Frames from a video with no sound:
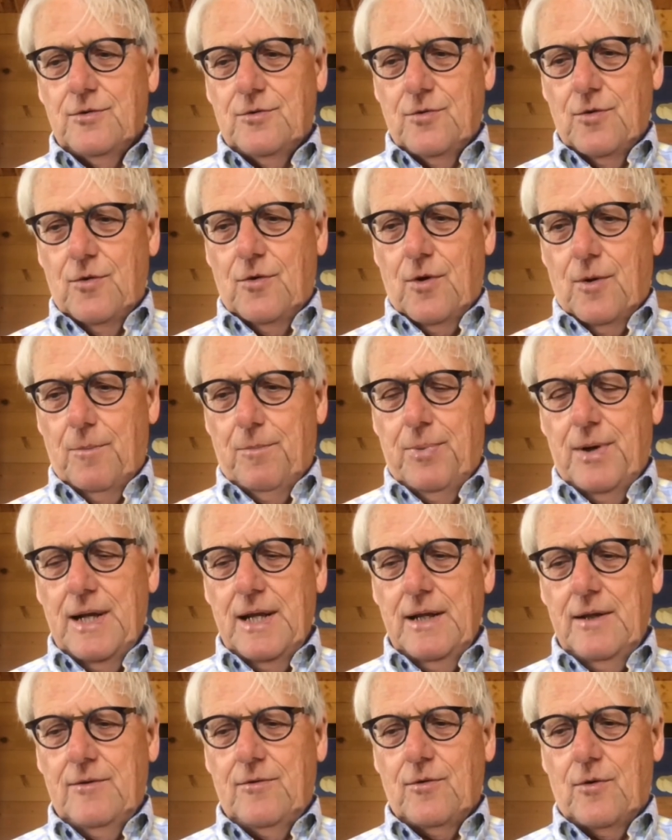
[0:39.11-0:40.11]
to
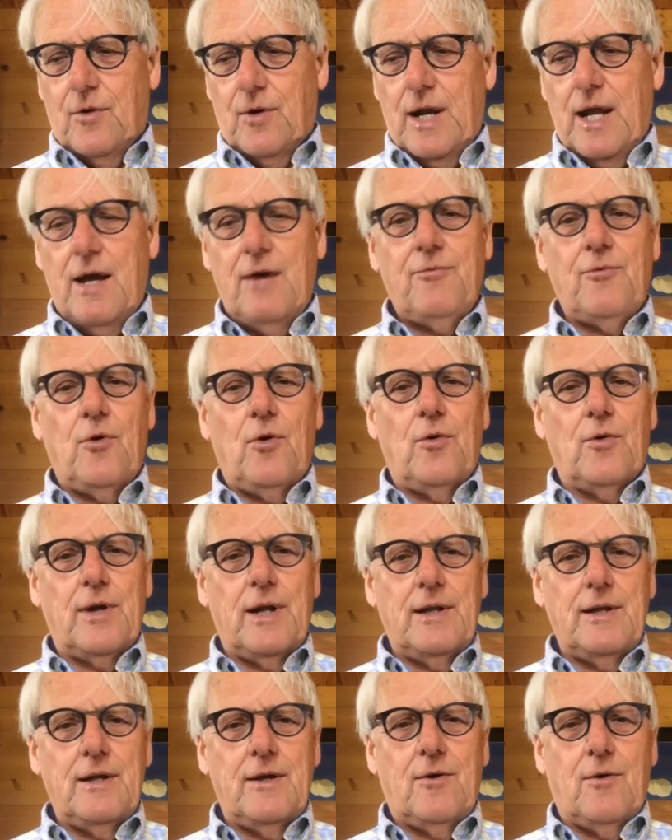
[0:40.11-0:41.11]
complete or have
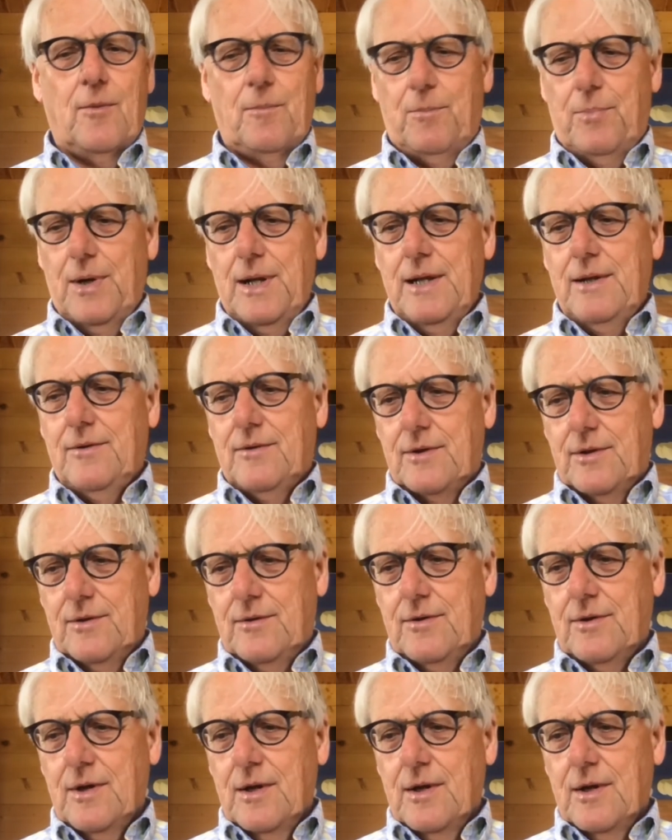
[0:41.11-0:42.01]
already completed